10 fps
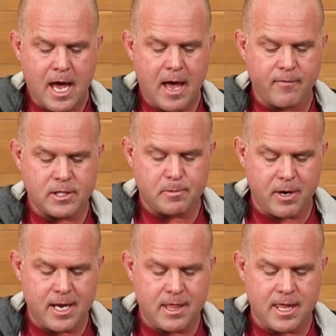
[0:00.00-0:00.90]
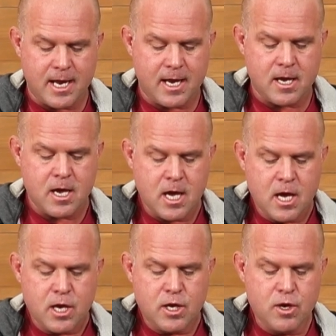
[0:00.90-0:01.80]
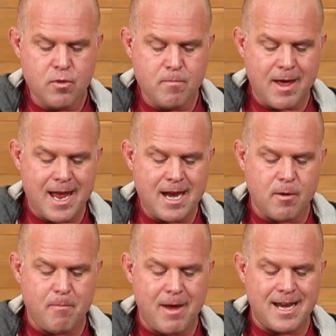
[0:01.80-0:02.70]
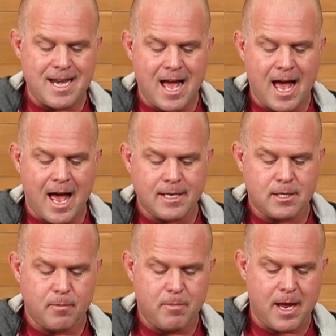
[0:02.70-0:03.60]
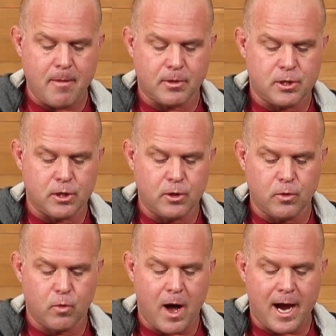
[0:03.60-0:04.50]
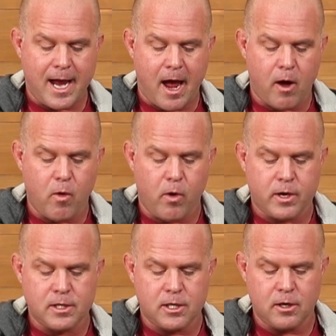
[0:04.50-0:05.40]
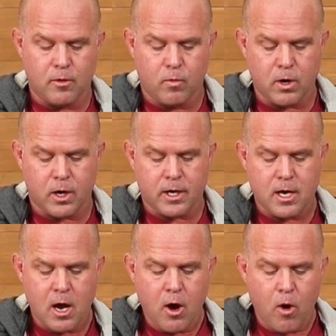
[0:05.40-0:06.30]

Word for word: have a sprained thing, you may or may not be able to walk out or continue to work